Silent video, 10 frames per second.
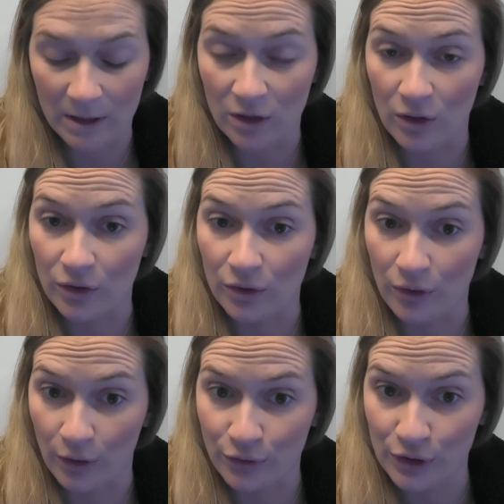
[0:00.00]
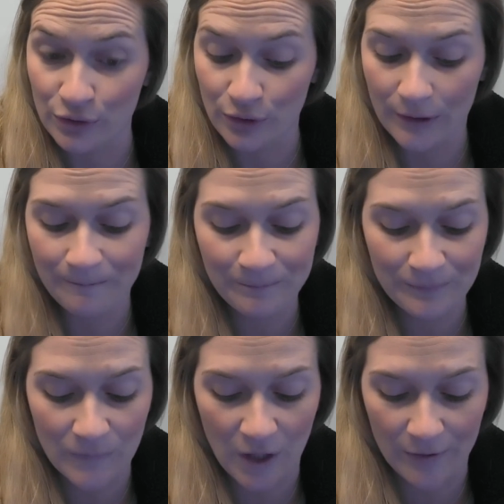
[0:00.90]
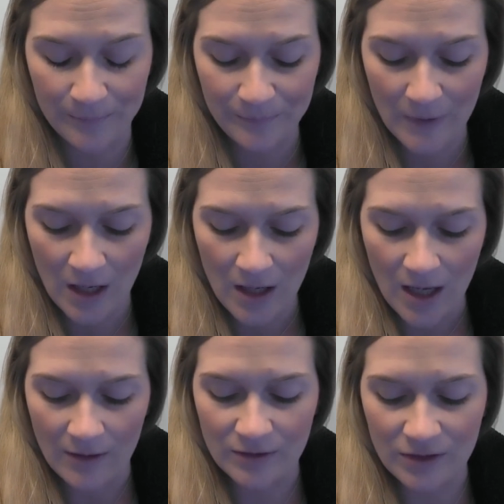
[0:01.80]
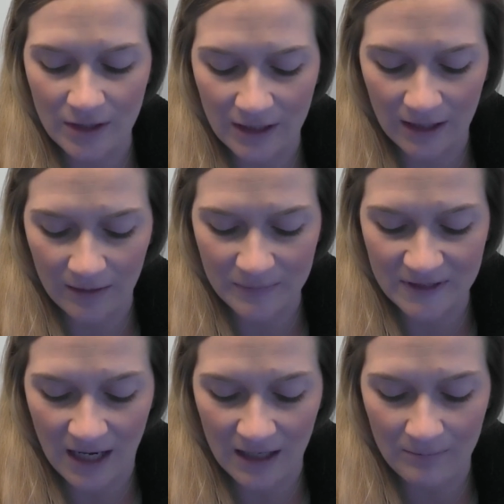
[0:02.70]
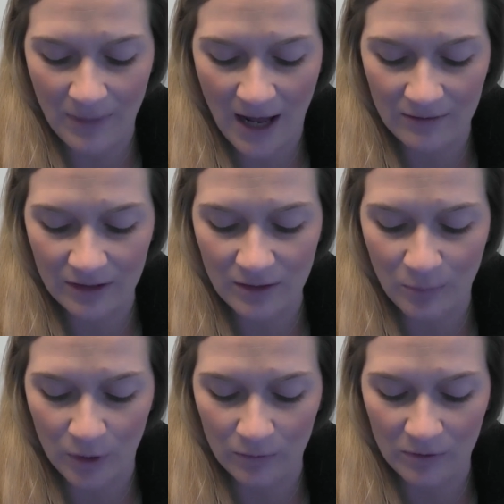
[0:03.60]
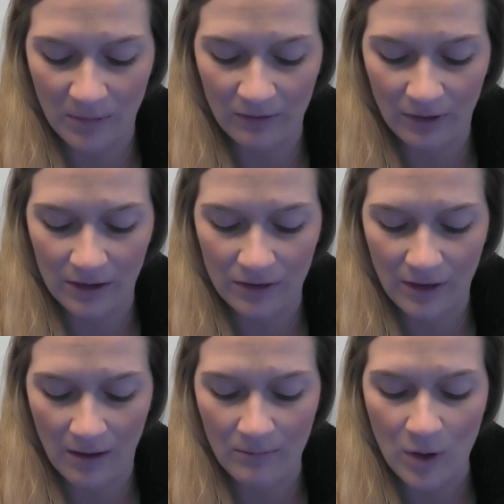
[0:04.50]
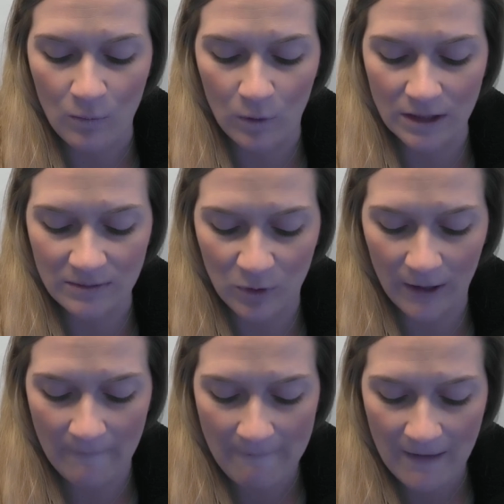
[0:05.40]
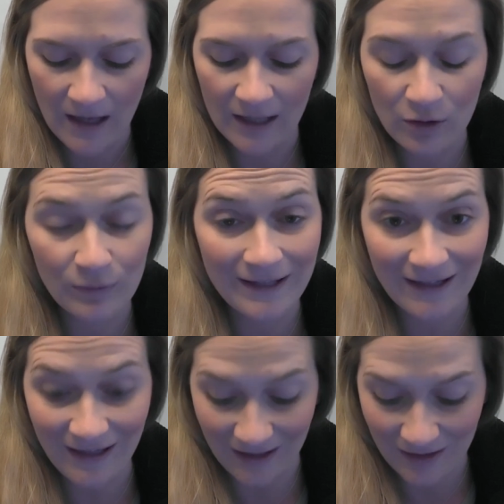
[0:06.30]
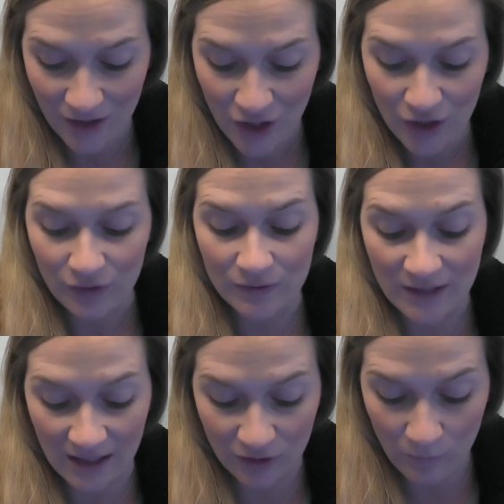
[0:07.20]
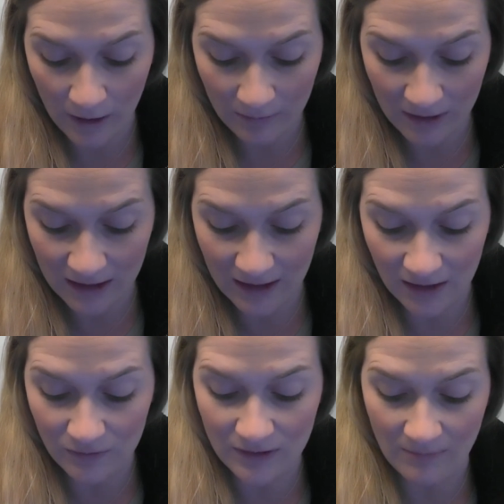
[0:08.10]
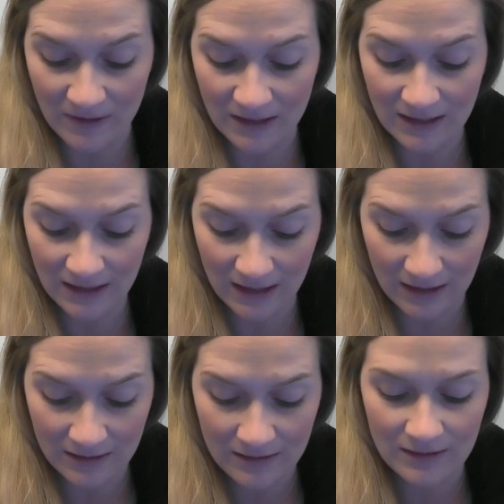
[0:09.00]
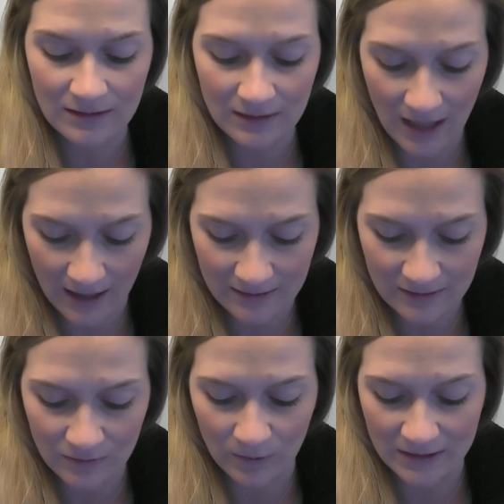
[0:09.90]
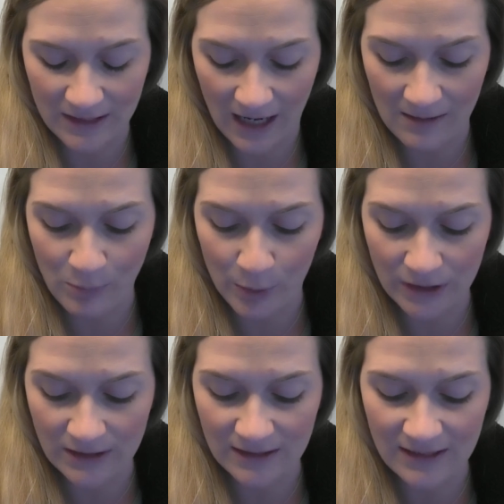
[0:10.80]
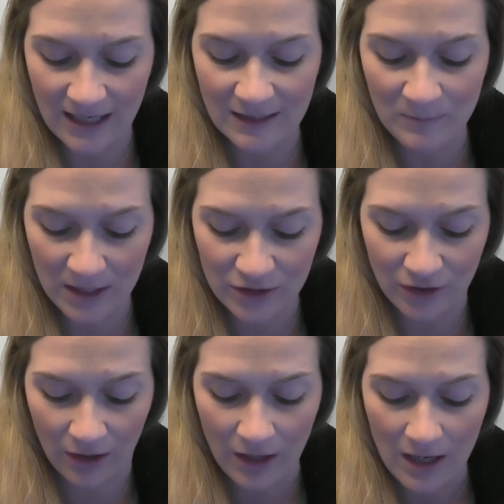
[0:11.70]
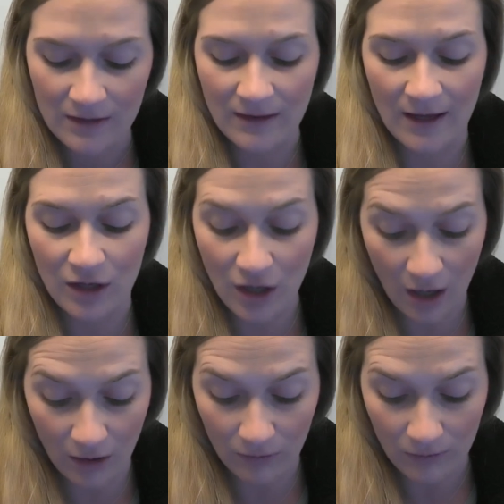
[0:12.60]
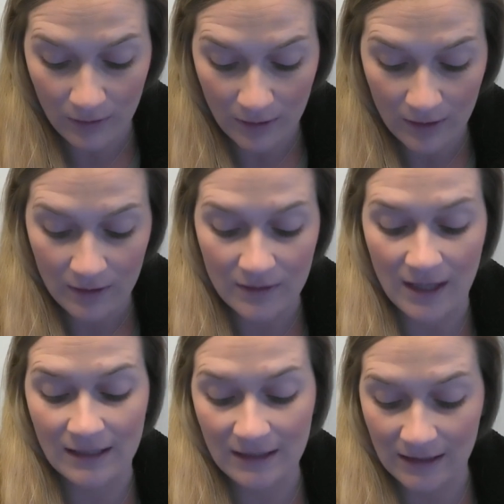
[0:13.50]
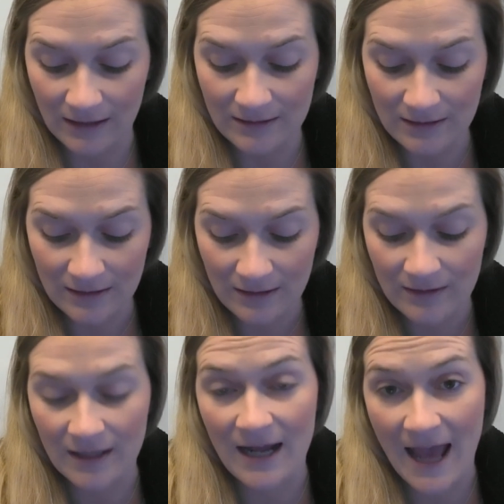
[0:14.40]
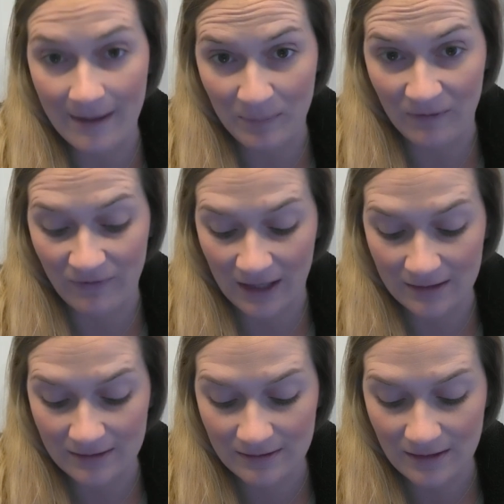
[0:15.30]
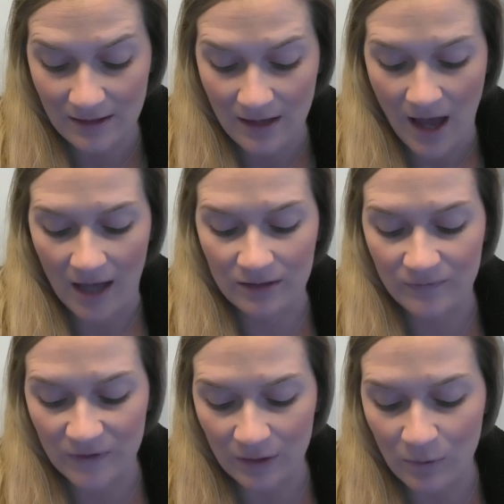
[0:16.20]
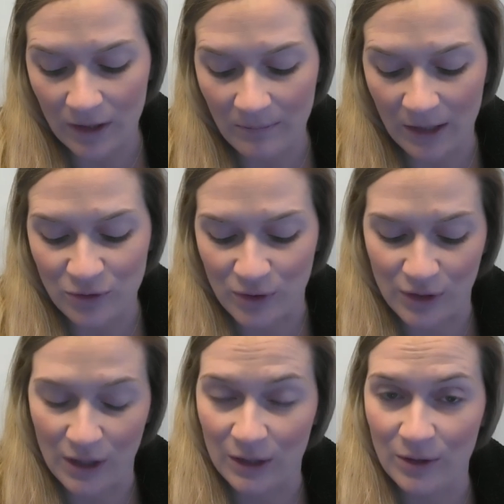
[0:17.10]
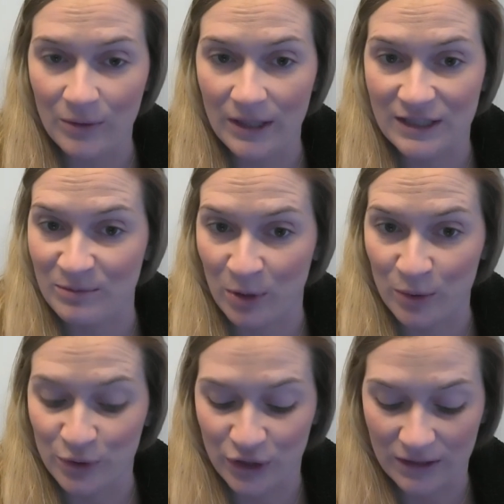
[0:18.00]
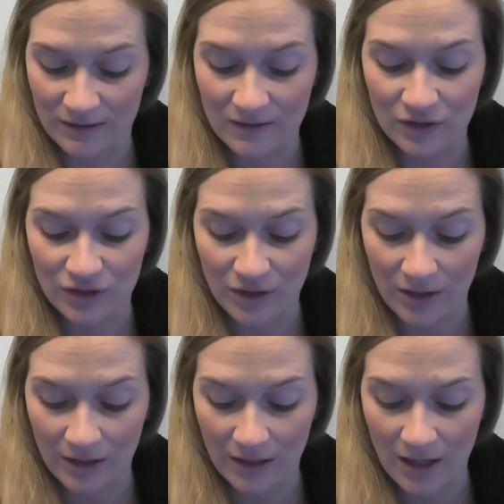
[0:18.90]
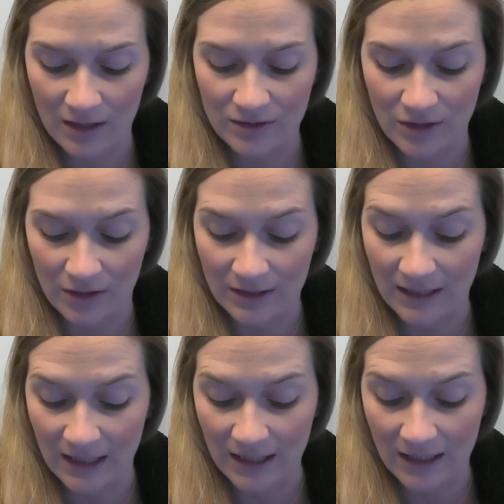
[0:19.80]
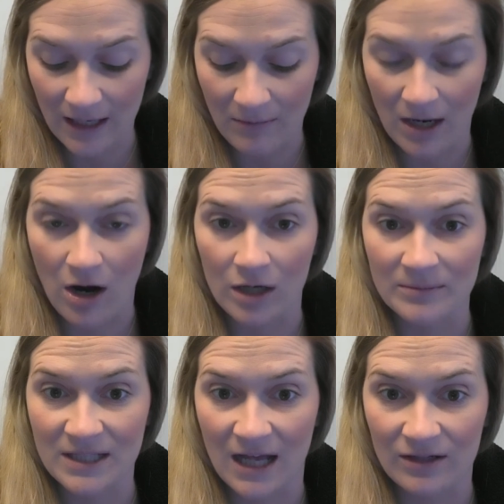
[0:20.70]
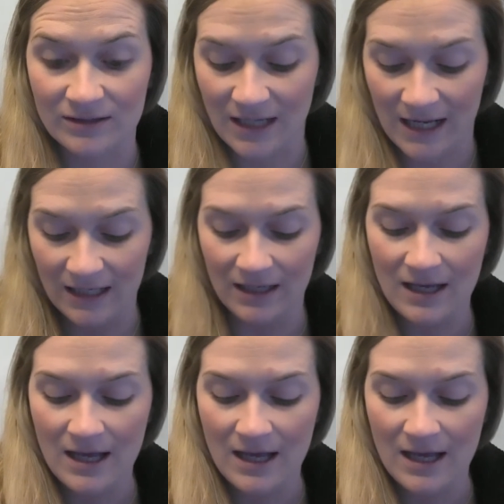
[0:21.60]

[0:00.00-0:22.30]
to go to the grocery store? No. I was starting to get upset and pounding the board with my right thumb once more. I don't get it. You said you wanted me to get you something to eat. Yes. Once again, I pointed to Dad's picture. Then go, then eat, then happy face. I could feel one of my tornado explosions starting. I started to kick and my arms got all tight.